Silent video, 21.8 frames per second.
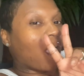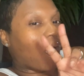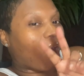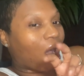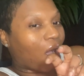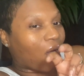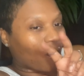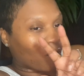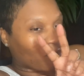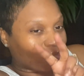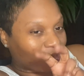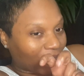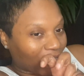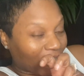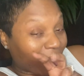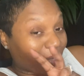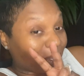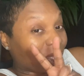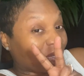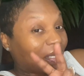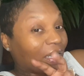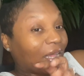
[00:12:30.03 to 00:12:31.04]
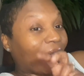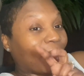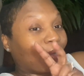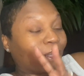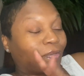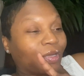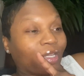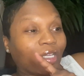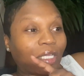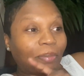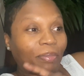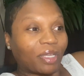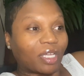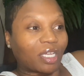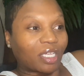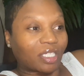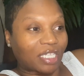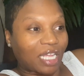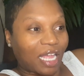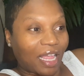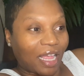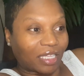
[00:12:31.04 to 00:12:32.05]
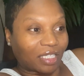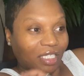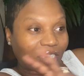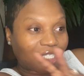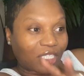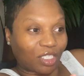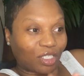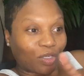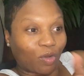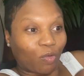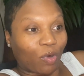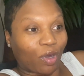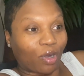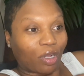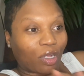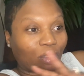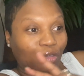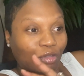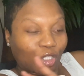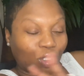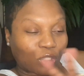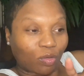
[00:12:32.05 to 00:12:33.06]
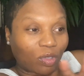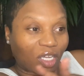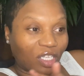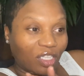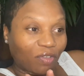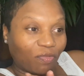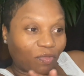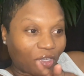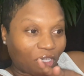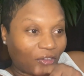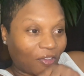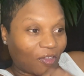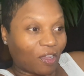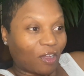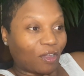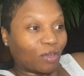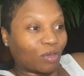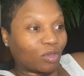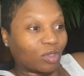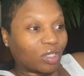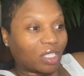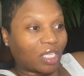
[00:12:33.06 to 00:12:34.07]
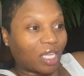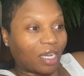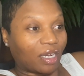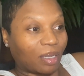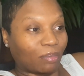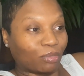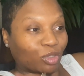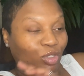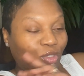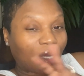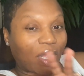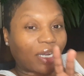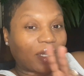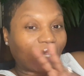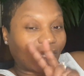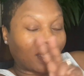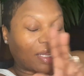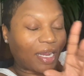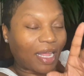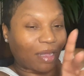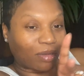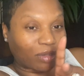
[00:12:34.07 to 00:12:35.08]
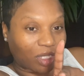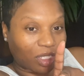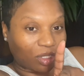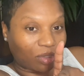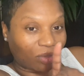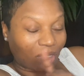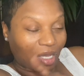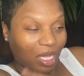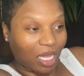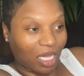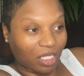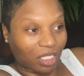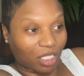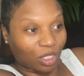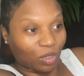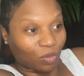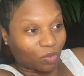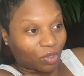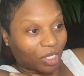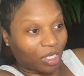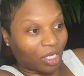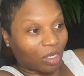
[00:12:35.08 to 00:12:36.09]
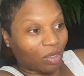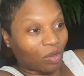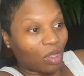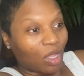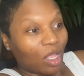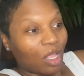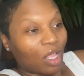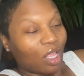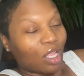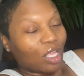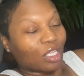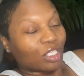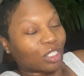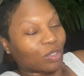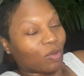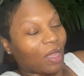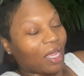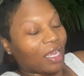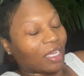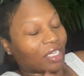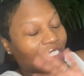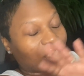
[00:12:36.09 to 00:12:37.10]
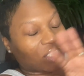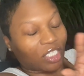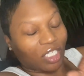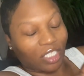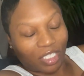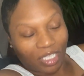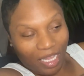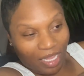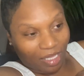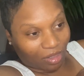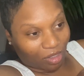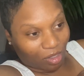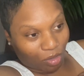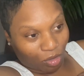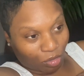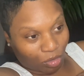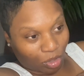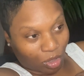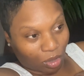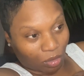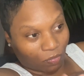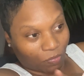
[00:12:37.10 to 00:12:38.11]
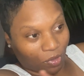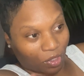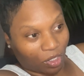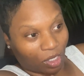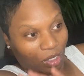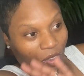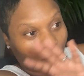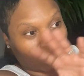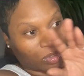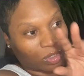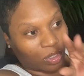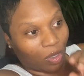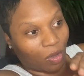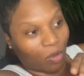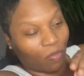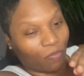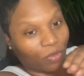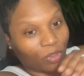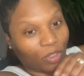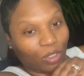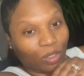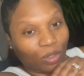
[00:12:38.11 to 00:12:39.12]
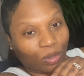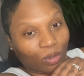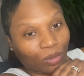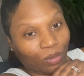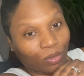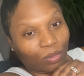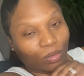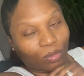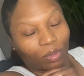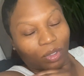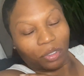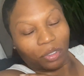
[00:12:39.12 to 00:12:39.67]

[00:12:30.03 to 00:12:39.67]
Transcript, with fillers: off day, but not really because I had to still work on two other videos that I'm trying to get out to you guys as well. So I just got those two oh videos over to